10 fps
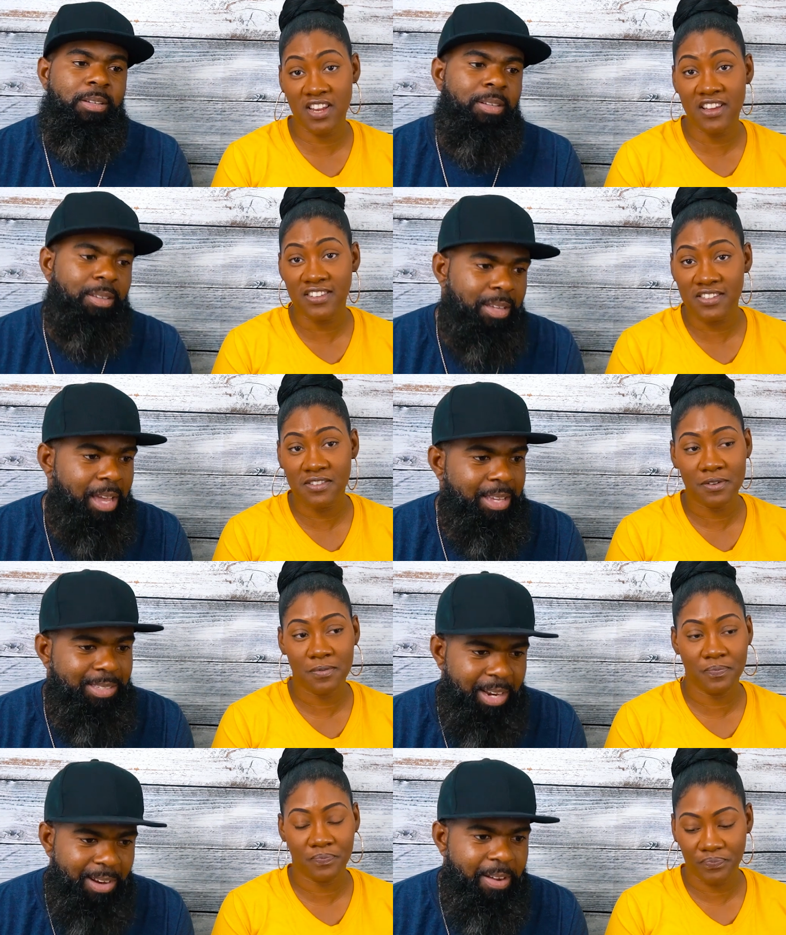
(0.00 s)
Speaker 1: theirs. Yeah,
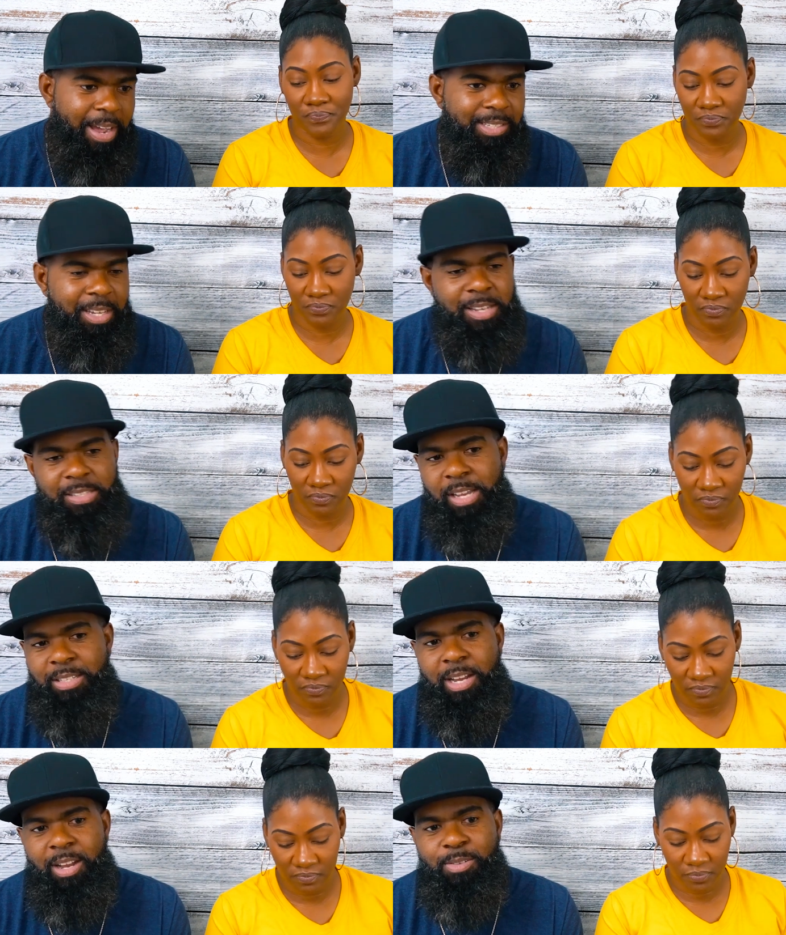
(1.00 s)
so they raised theirs and theirs
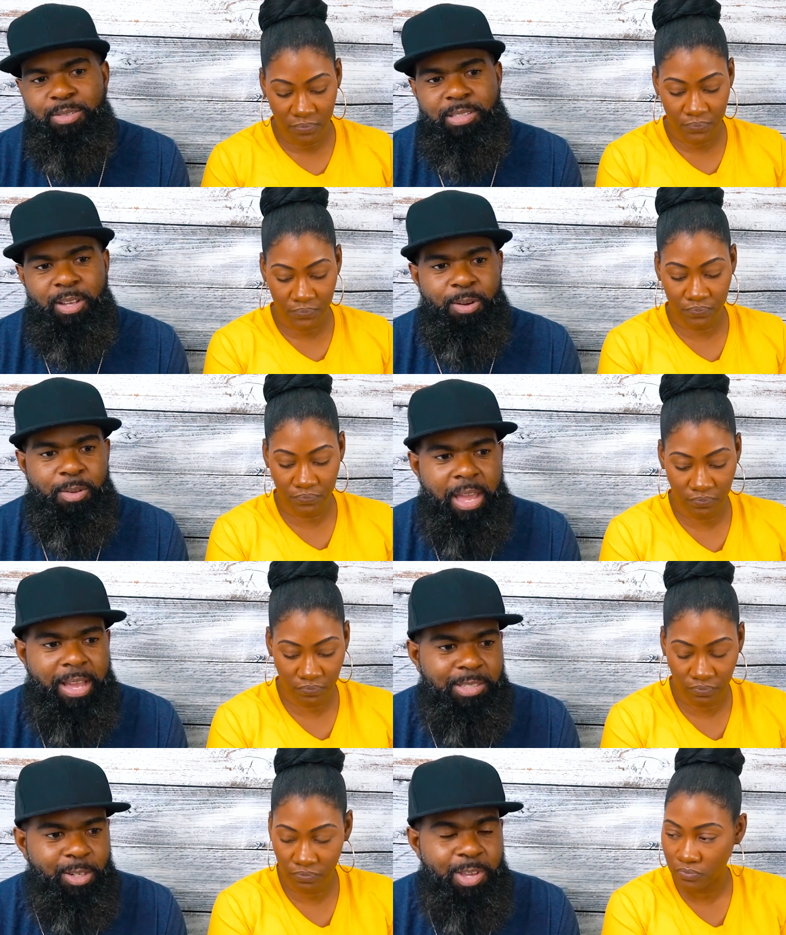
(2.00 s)
gone. So yeah,
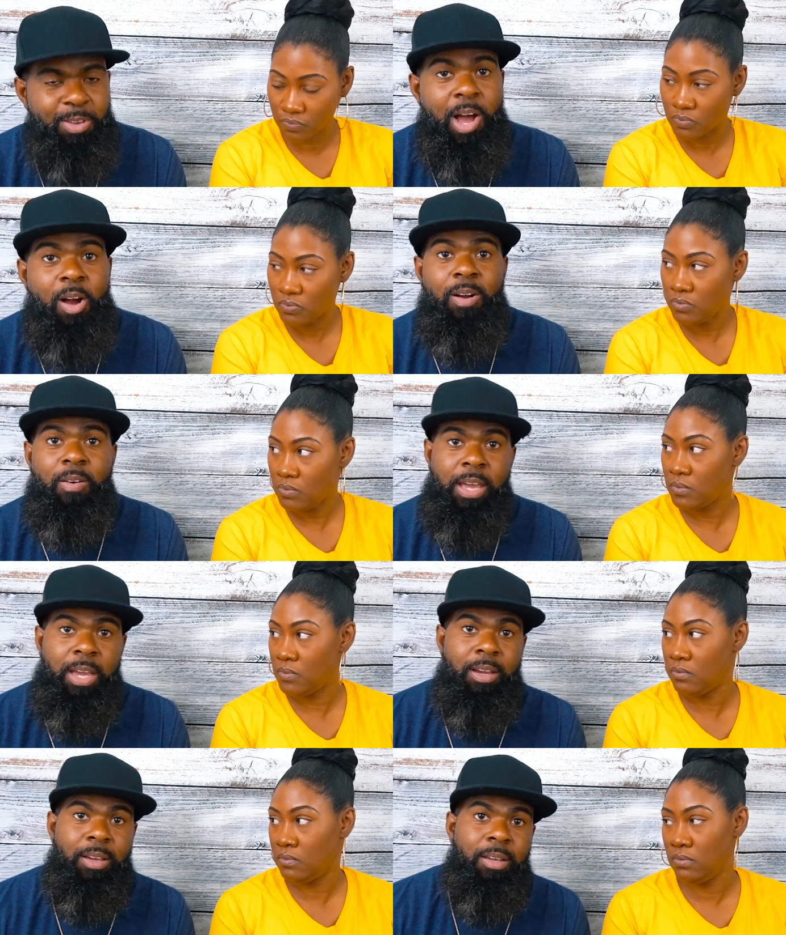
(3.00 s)
so if you young on
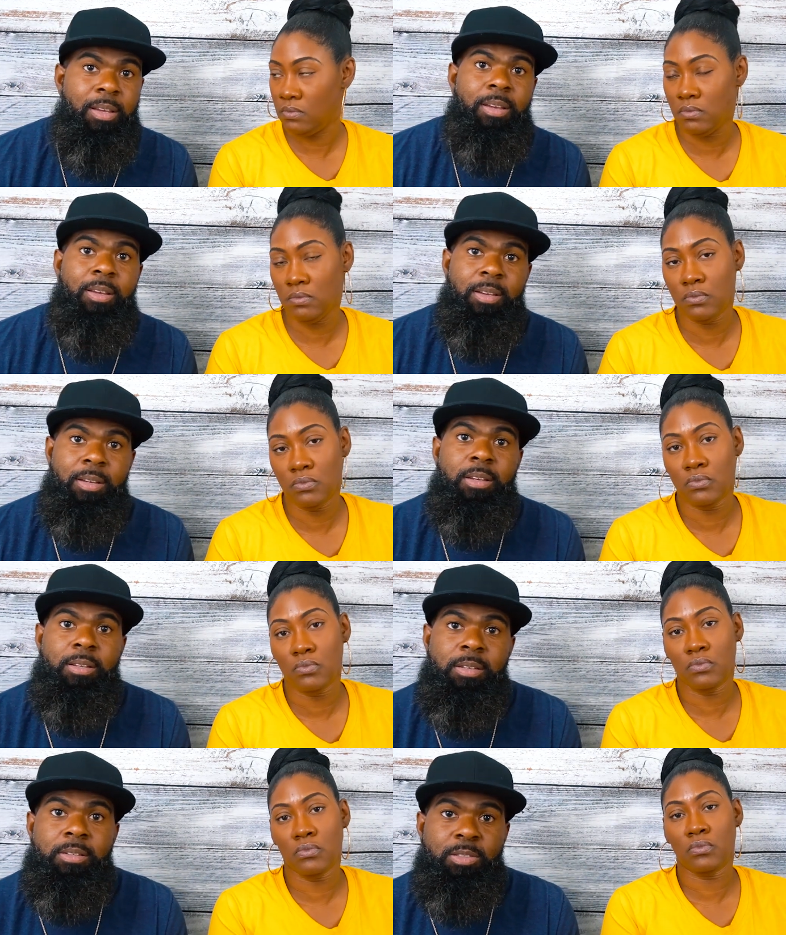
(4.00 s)
here,
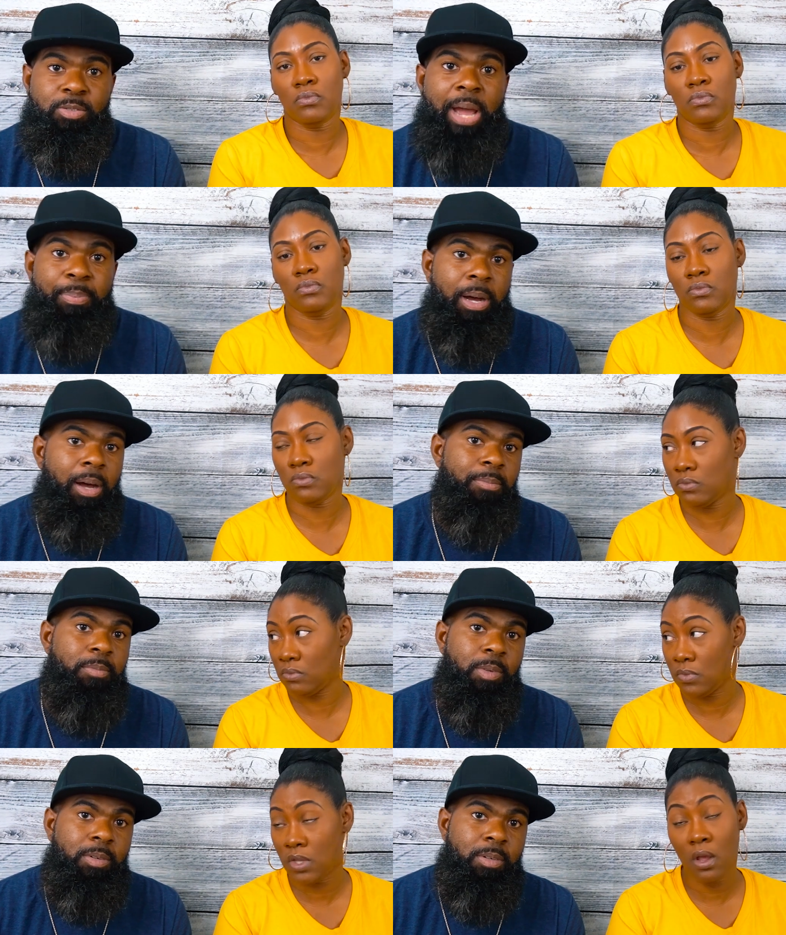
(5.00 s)
strap up.
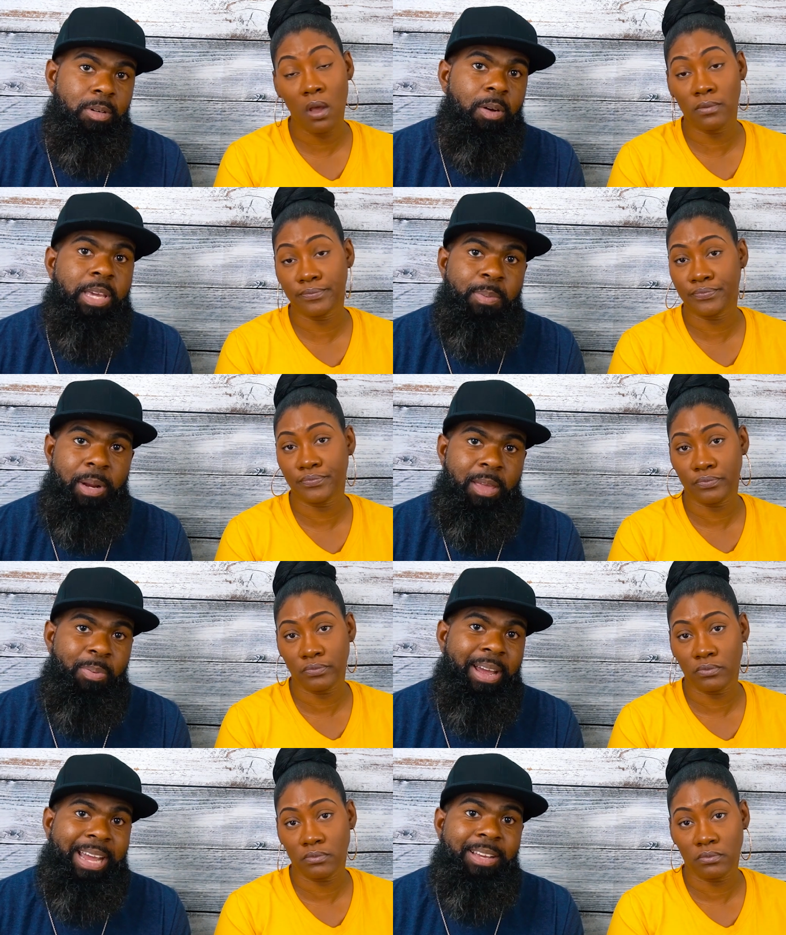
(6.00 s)
Speaker 2: Yeah. Or keep it in your
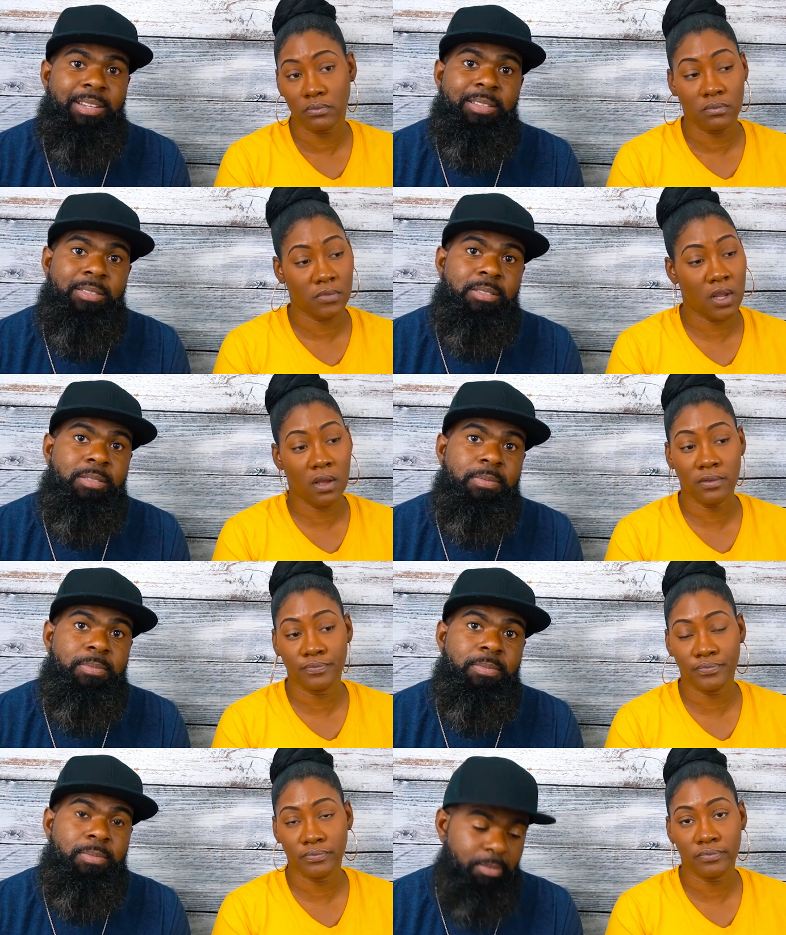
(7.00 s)
pants. Yeah.
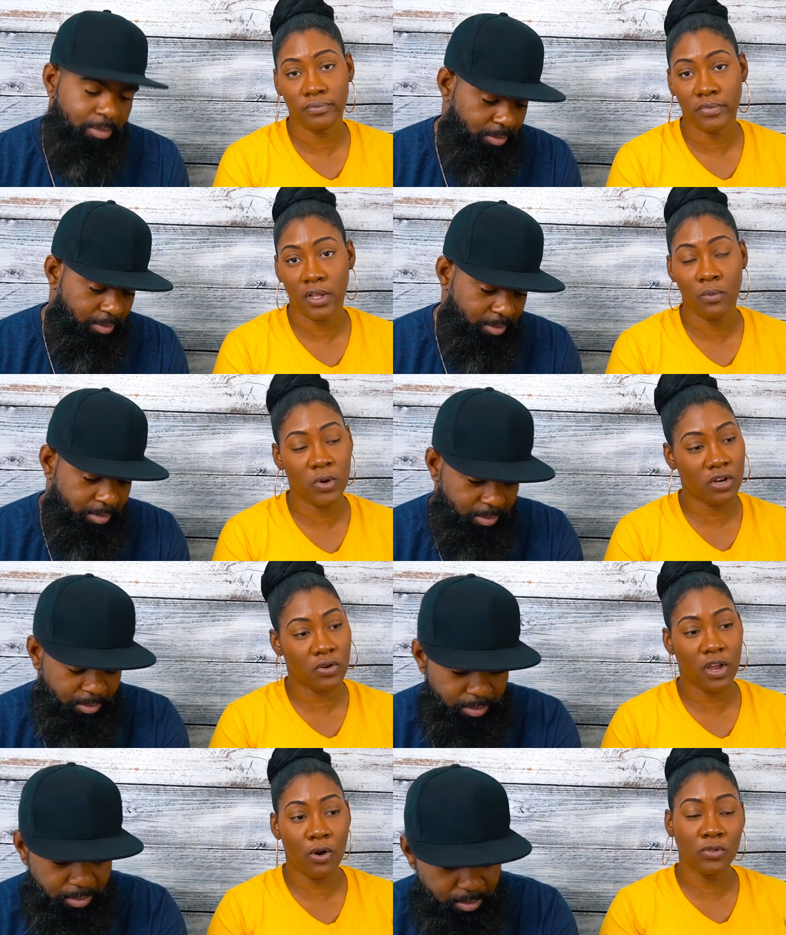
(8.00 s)
And we know
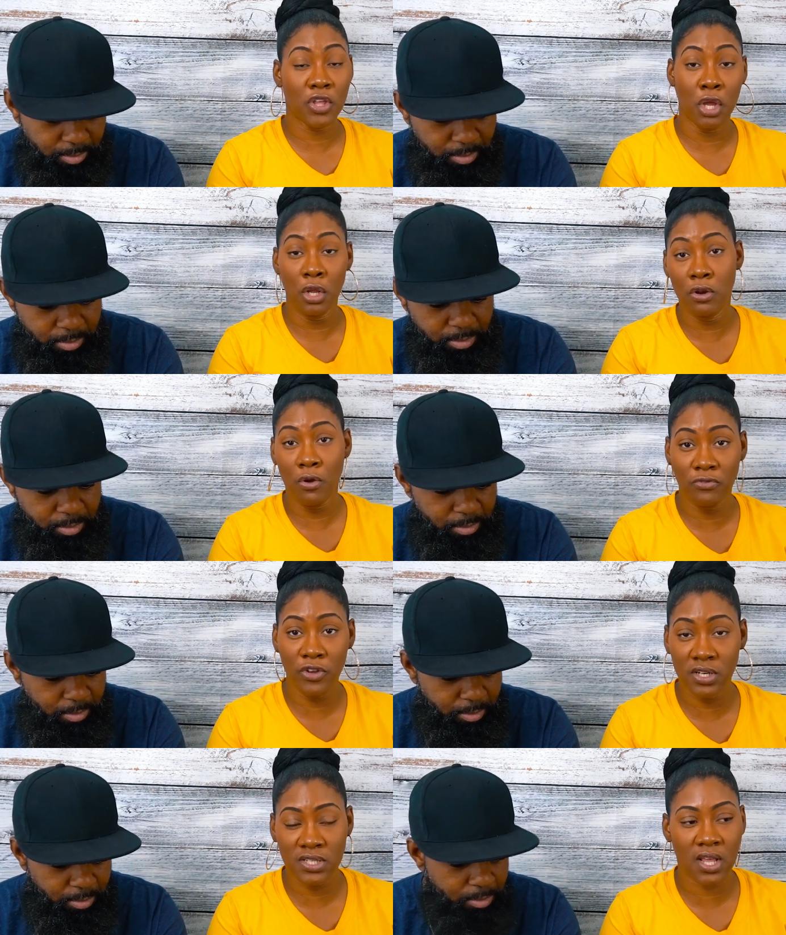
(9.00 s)
that whole thing, you don't
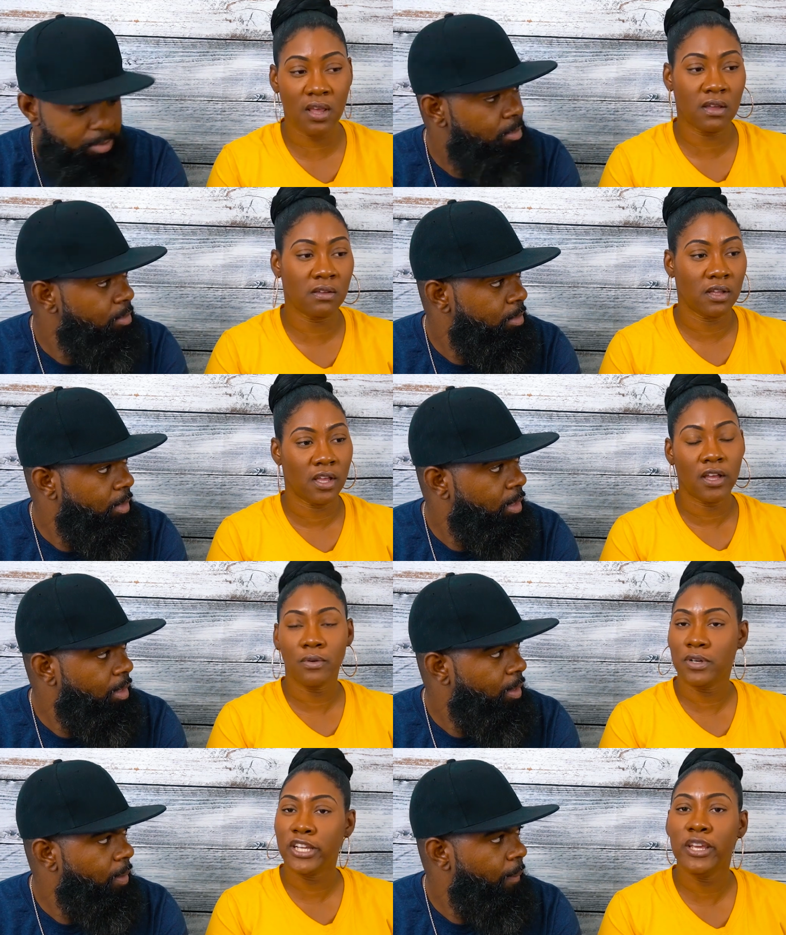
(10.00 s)
feel the same,
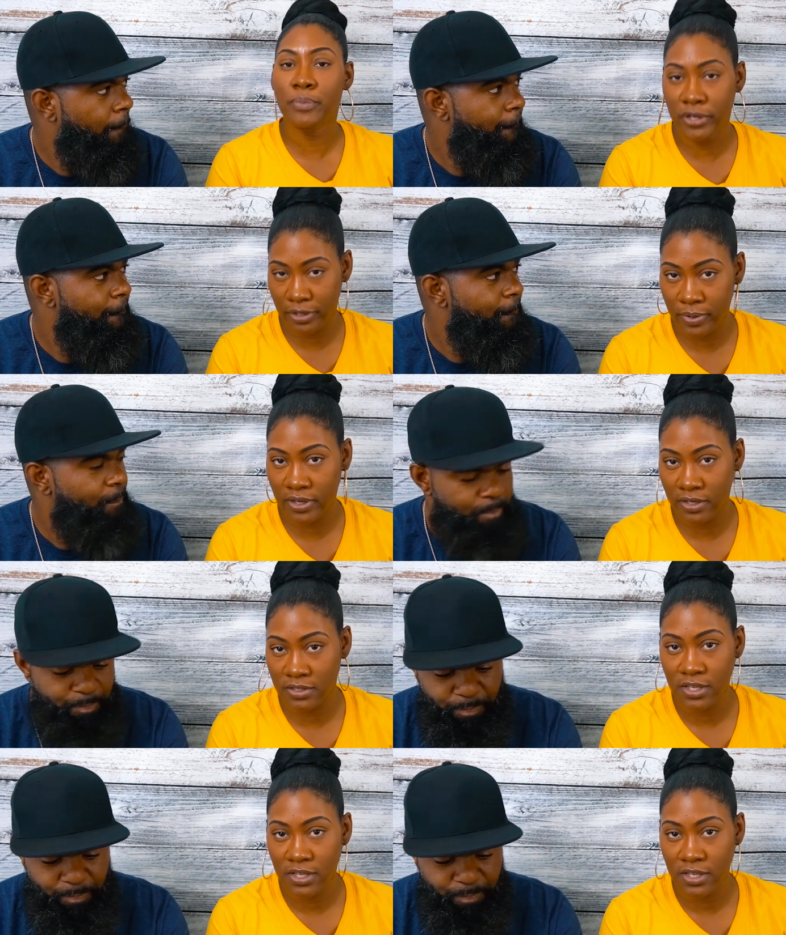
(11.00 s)
but keep it in your pants.